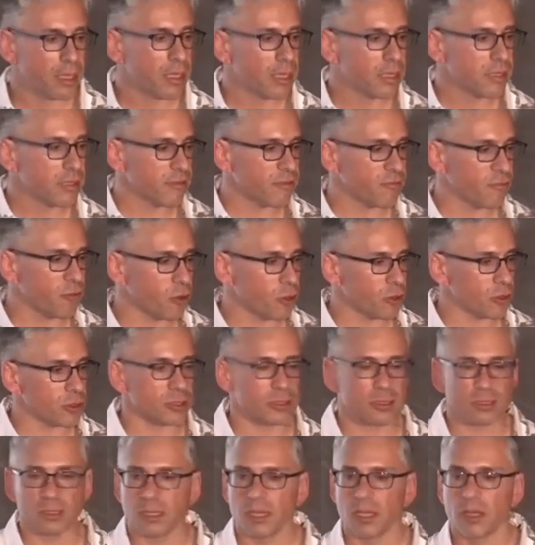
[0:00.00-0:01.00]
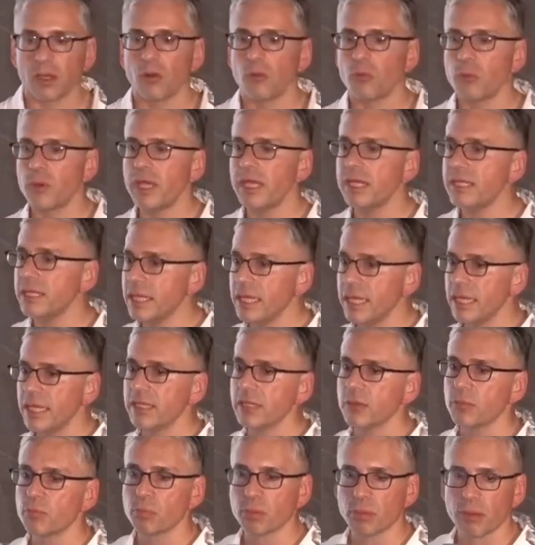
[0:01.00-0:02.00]
The first, we
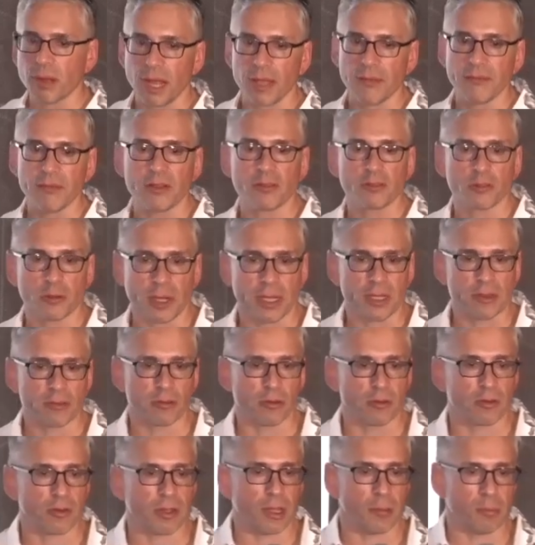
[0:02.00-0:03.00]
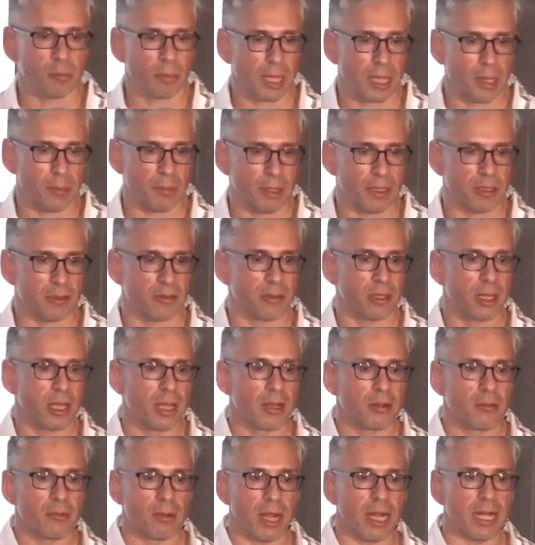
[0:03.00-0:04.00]
need private transfers and payments,
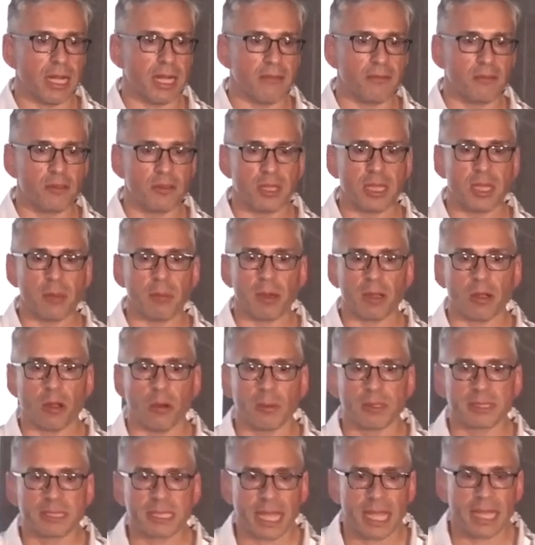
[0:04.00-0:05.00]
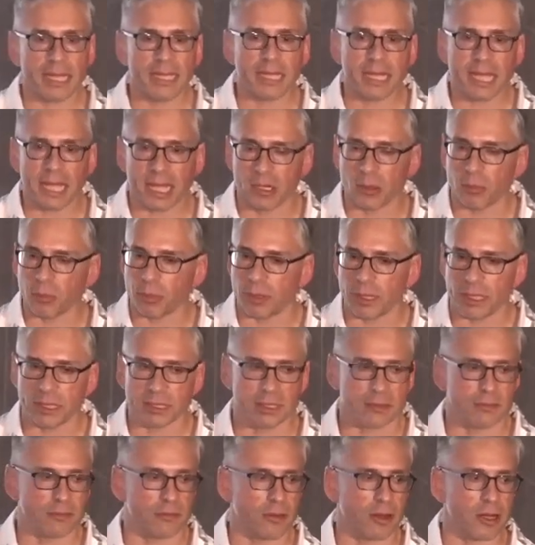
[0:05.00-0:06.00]
right? If you think about almost any enterprise
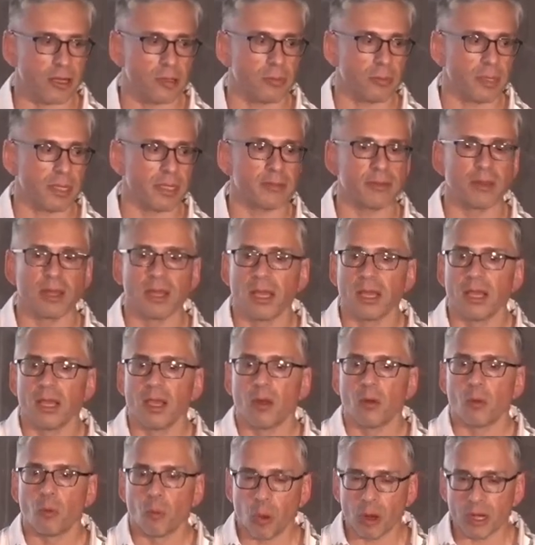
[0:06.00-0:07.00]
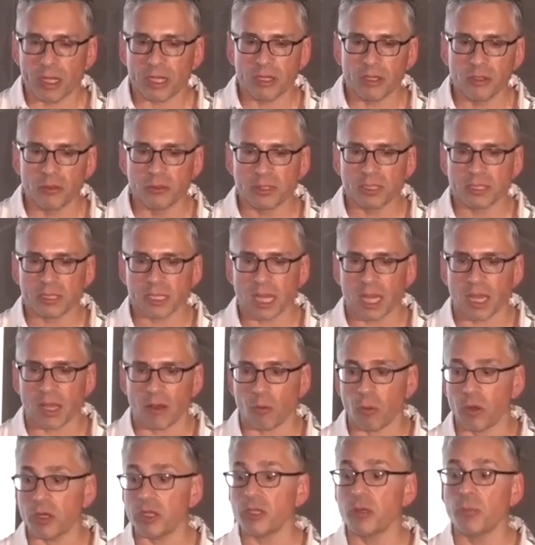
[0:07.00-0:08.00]
environment, what you sell,
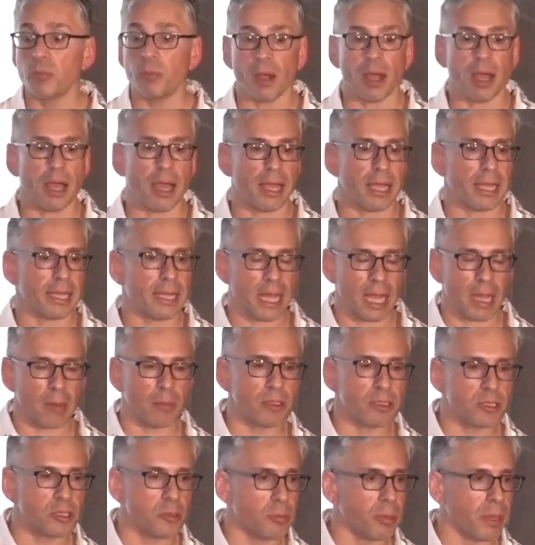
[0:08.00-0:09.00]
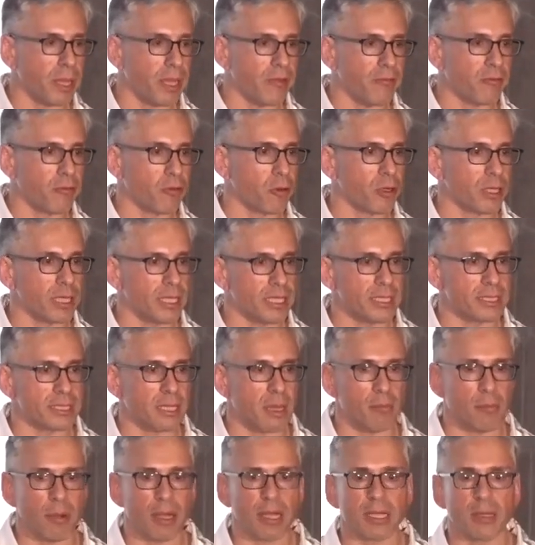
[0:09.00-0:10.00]
what you buy, and how much you pay for it is
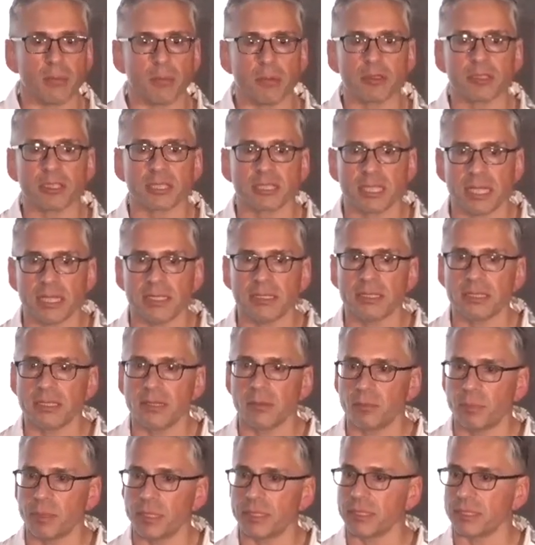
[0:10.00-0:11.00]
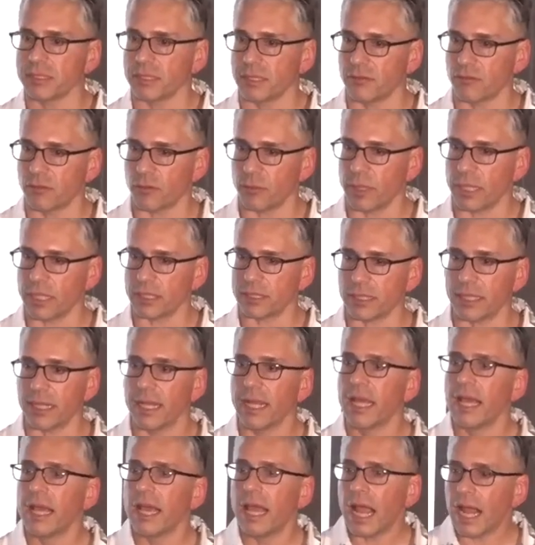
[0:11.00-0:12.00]
among the most sensitive business information.
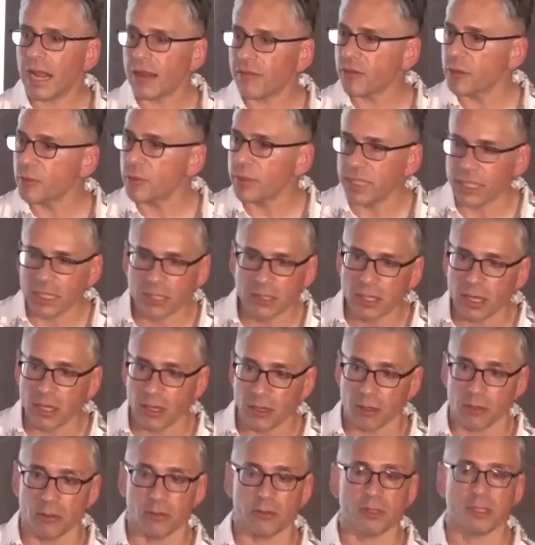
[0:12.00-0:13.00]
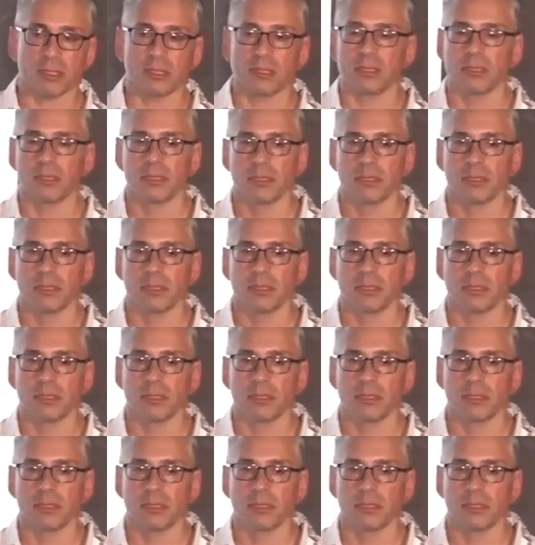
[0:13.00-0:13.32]
Everybody knows